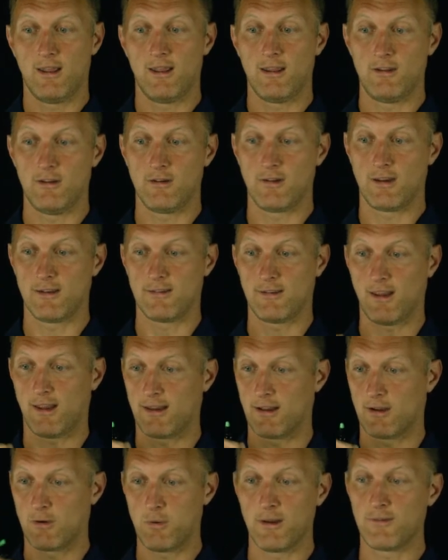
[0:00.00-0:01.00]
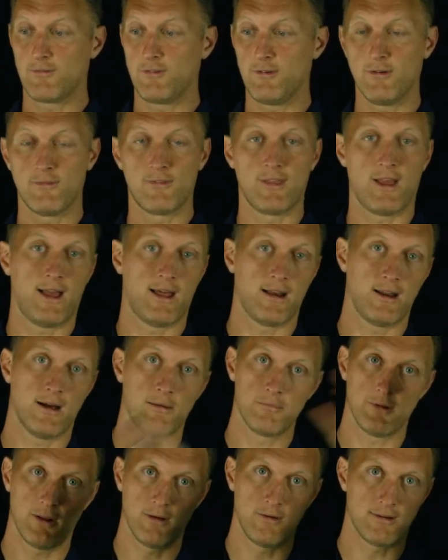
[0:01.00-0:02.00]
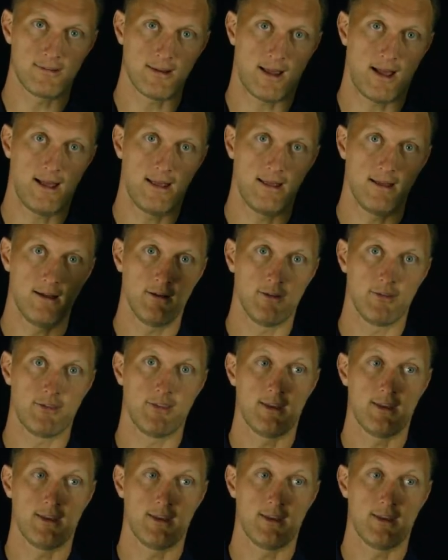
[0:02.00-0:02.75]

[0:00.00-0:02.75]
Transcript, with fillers: you can take a quick view of that, upload it to iHealth,